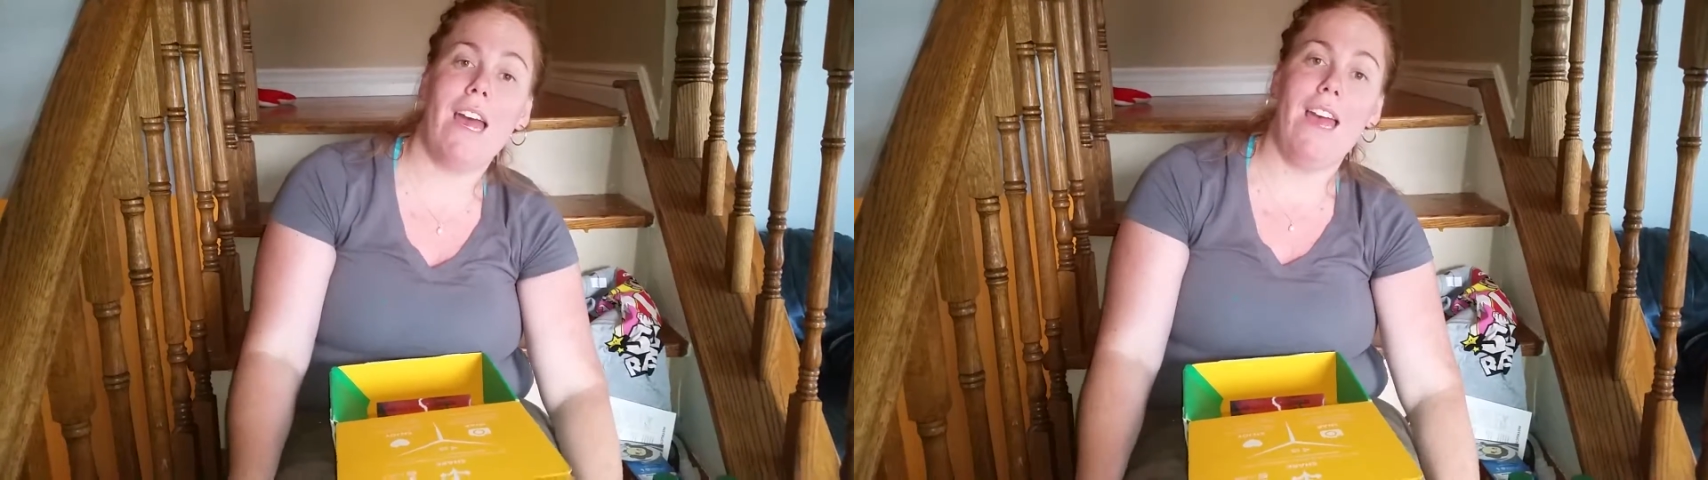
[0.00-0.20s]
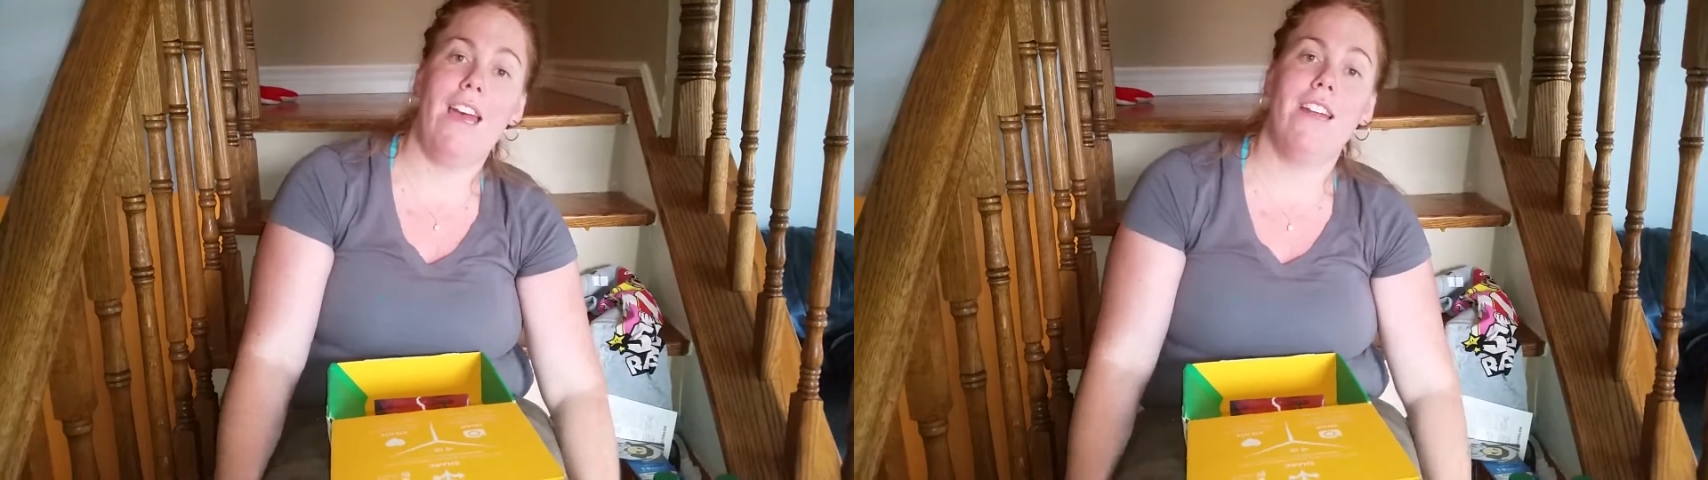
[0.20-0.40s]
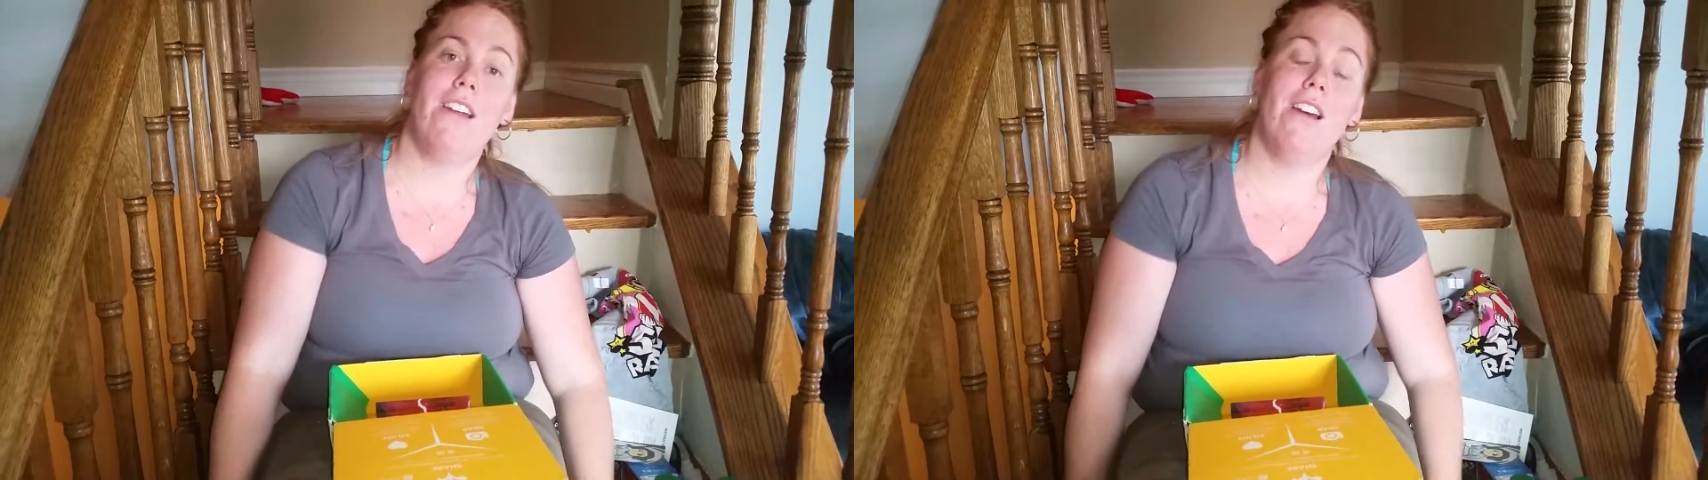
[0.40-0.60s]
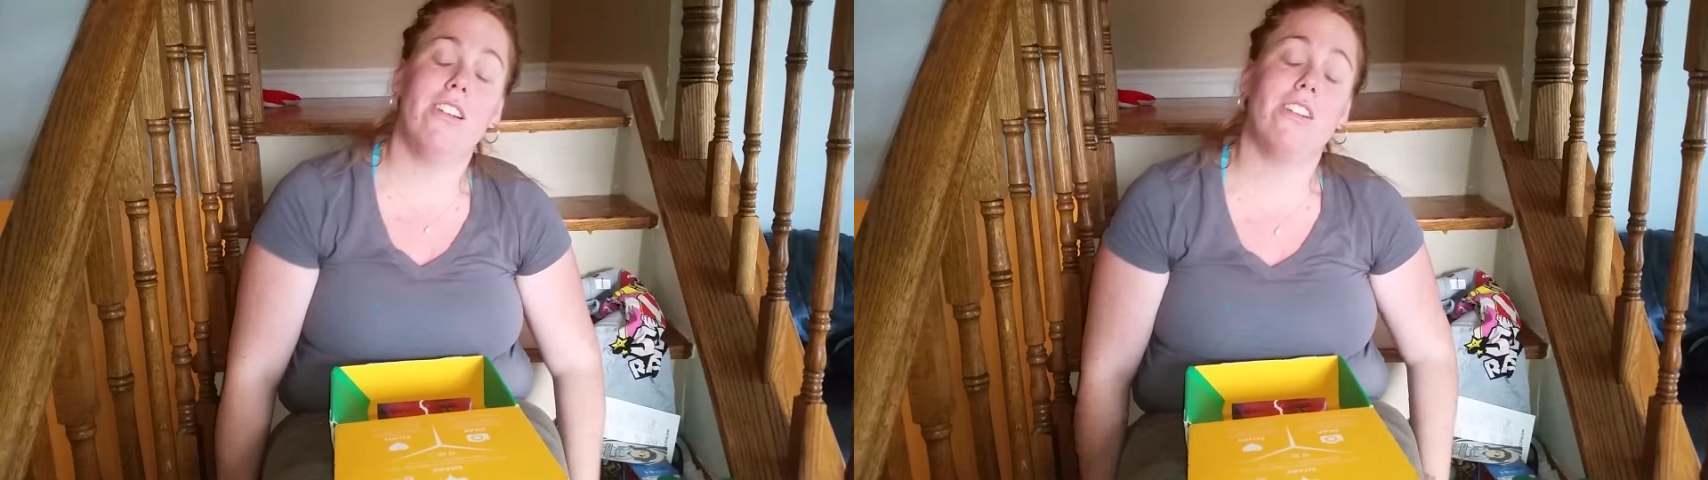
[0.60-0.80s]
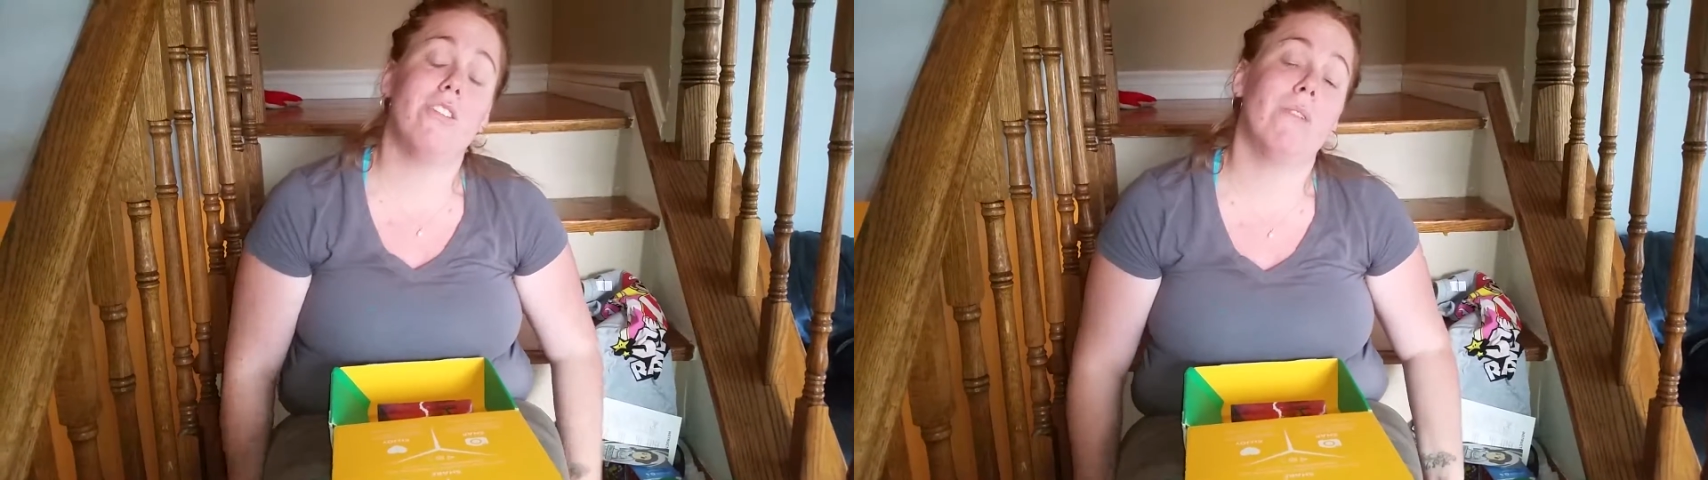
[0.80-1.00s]
and
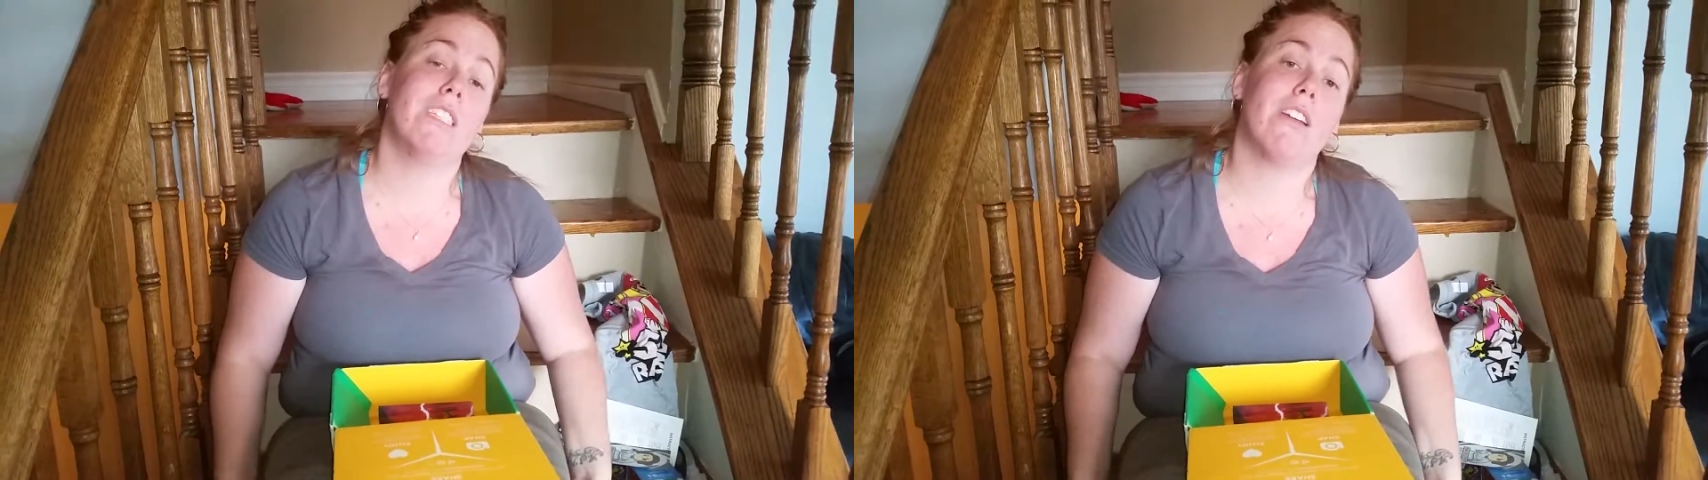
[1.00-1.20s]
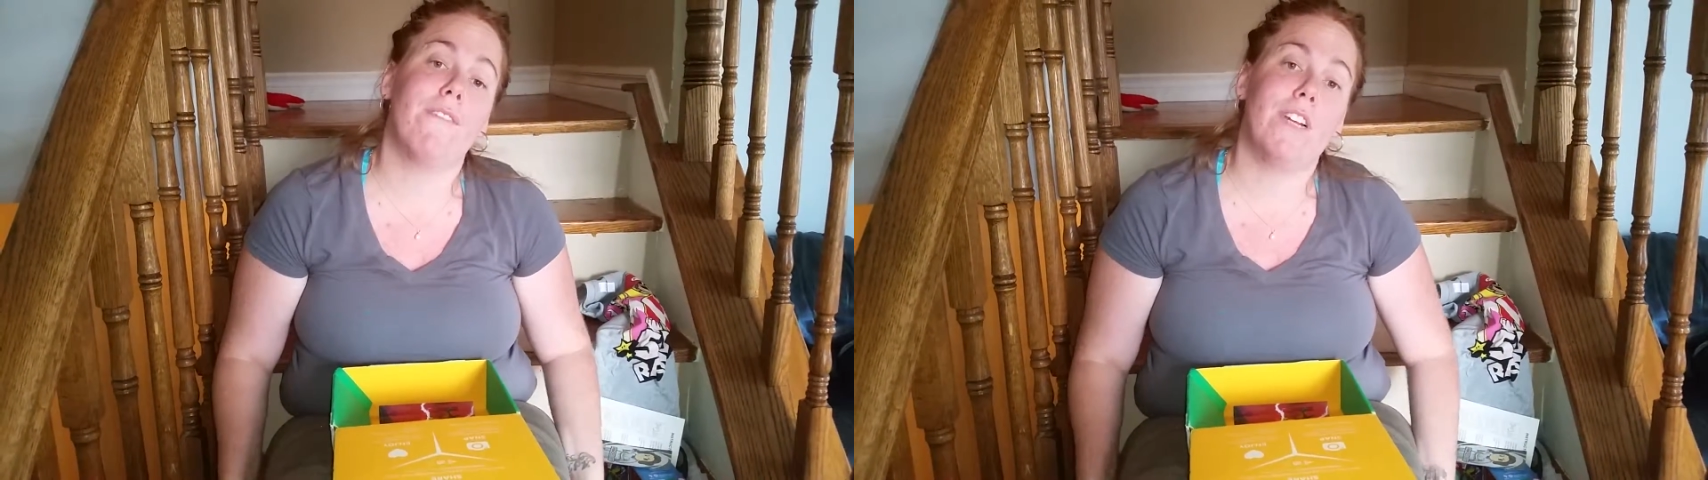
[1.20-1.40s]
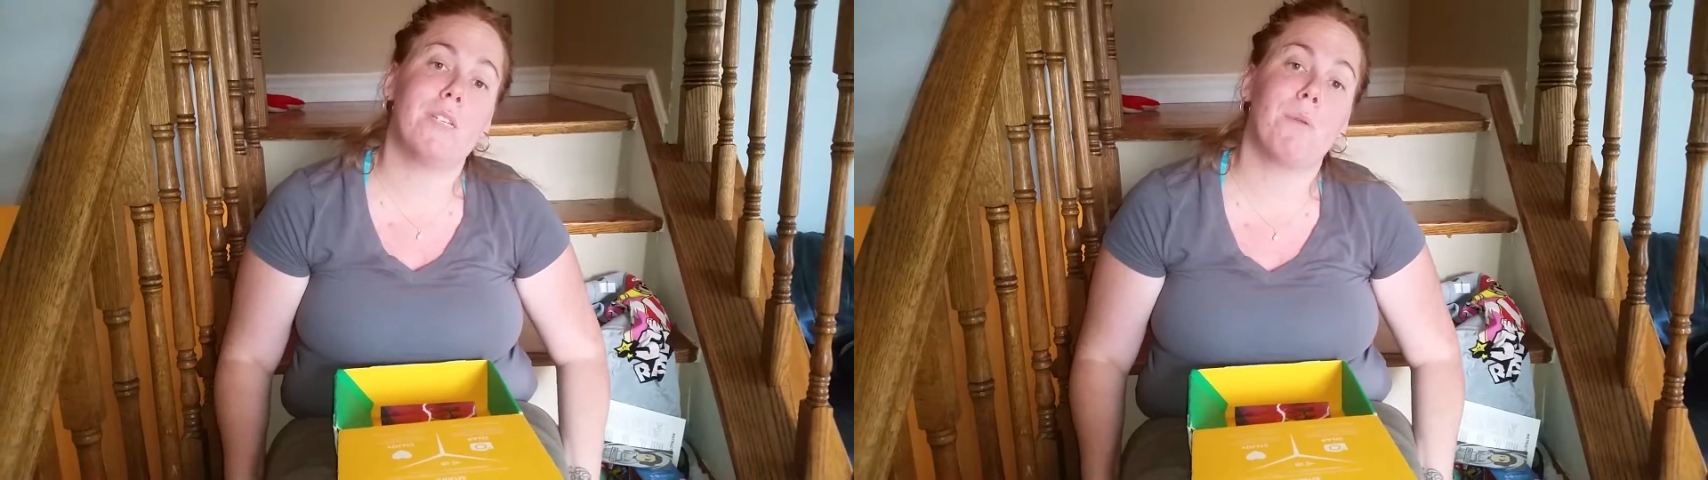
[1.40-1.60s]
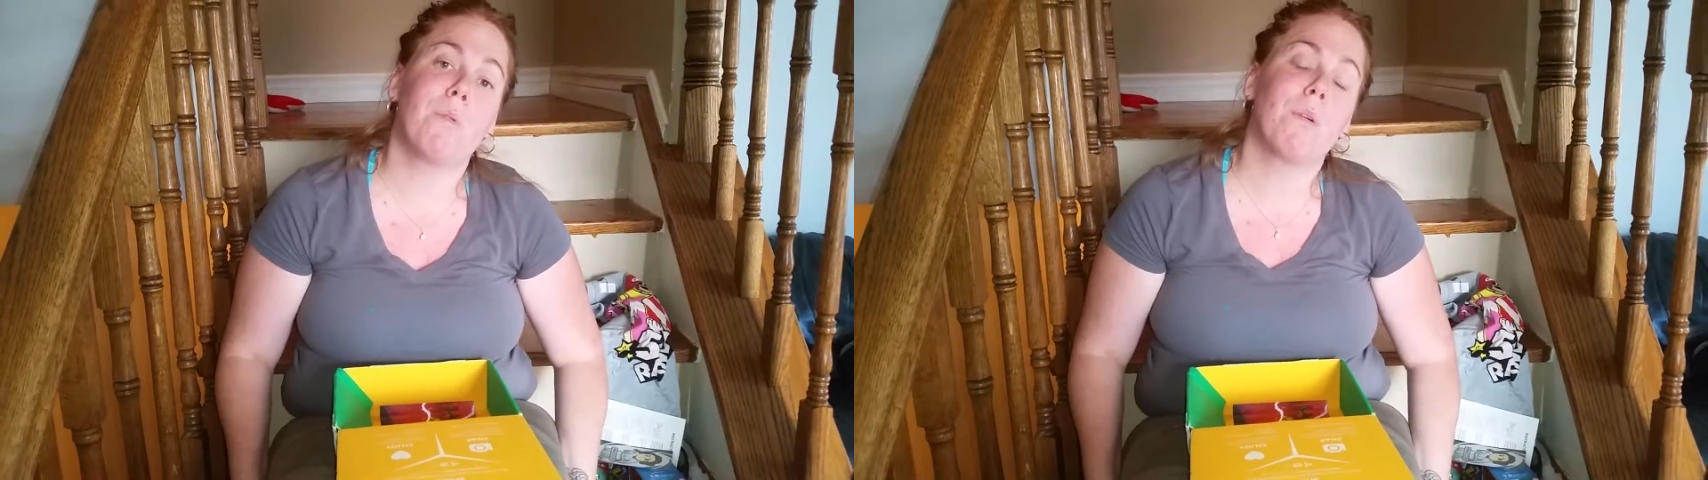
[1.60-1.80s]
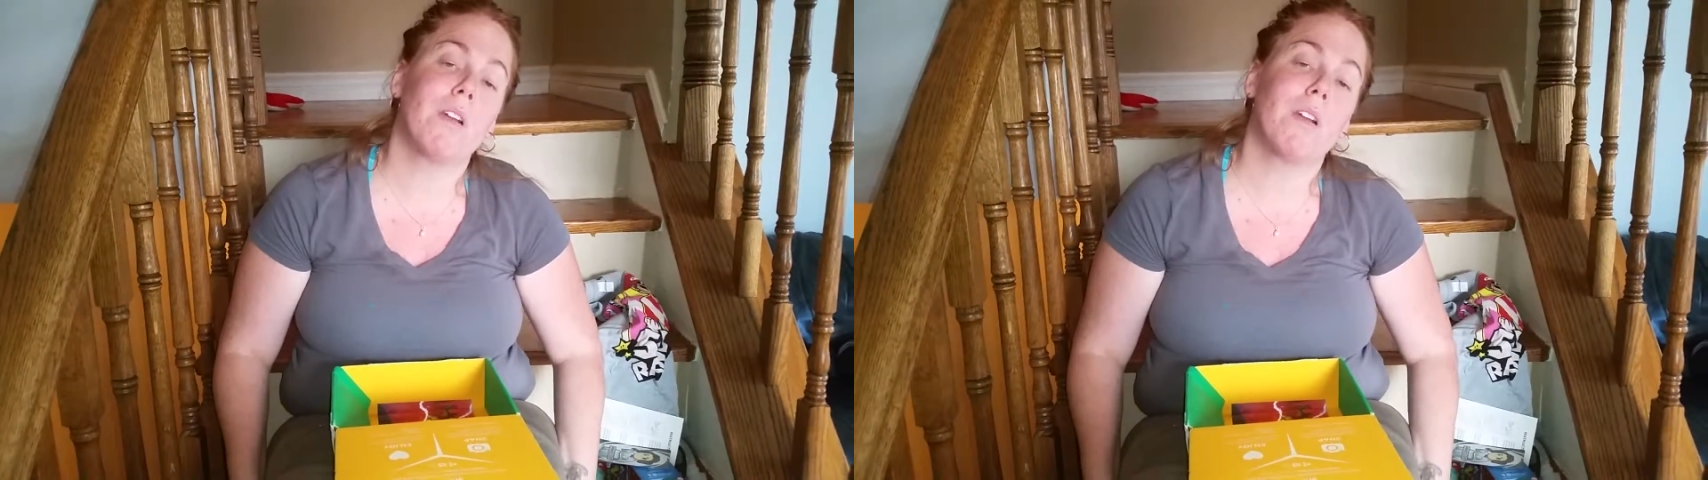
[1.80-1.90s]
to us on Facebook.